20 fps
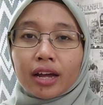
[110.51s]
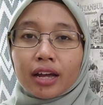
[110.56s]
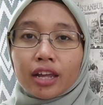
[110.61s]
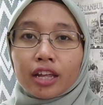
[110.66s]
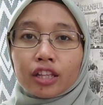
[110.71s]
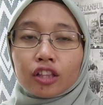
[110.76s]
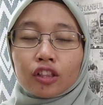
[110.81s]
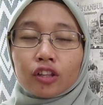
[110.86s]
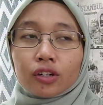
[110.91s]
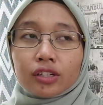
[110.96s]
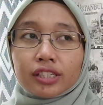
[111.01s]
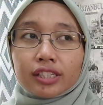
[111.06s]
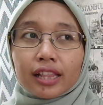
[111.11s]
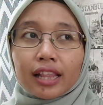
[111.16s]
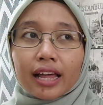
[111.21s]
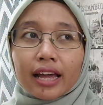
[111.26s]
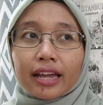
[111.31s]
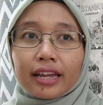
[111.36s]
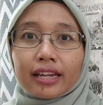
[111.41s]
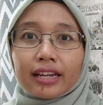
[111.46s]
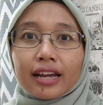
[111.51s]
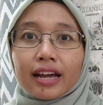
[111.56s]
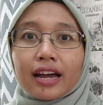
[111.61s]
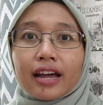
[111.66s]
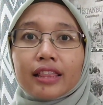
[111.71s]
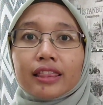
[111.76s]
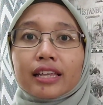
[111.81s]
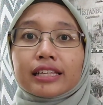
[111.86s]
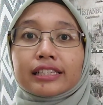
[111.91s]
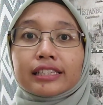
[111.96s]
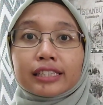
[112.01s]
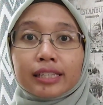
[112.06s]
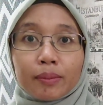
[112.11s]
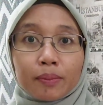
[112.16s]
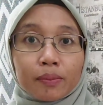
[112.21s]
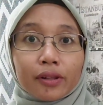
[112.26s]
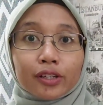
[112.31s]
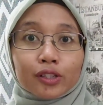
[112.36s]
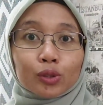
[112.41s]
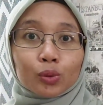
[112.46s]
it looks like the
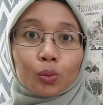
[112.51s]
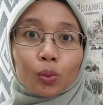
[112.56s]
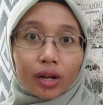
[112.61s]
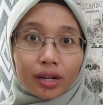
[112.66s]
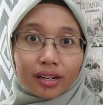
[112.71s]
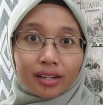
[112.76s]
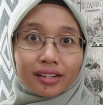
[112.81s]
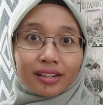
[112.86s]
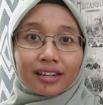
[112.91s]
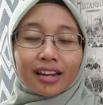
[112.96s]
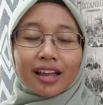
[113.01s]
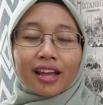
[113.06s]
simplest one.